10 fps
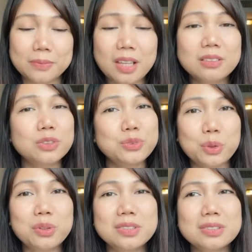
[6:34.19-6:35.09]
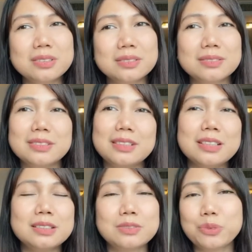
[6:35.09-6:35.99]
And of course,
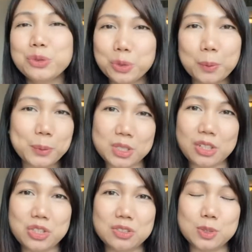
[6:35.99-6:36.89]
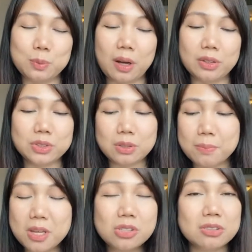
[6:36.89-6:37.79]
it's for your protection as well. So
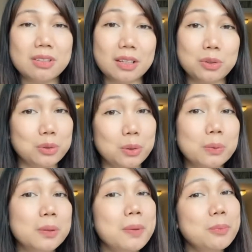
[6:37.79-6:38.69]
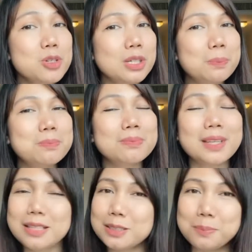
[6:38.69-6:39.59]
make sure that your OWA membership
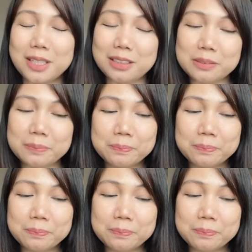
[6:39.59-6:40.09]
is updated.